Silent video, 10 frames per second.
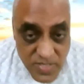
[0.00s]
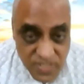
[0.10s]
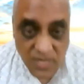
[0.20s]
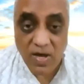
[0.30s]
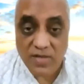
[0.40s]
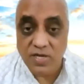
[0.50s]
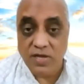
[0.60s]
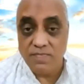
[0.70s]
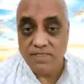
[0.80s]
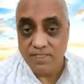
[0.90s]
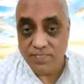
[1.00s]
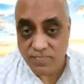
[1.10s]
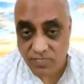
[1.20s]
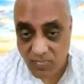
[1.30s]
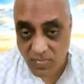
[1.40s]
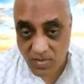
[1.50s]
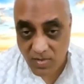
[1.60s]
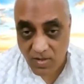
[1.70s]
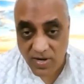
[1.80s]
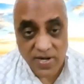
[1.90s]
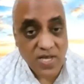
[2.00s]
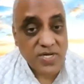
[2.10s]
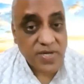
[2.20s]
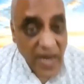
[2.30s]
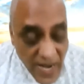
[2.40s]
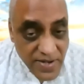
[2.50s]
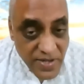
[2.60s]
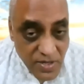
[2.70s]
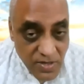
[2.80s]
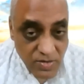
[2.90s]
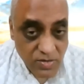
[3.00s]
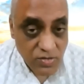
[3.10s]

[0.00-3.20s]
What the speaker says: Samadhi. Does it end here?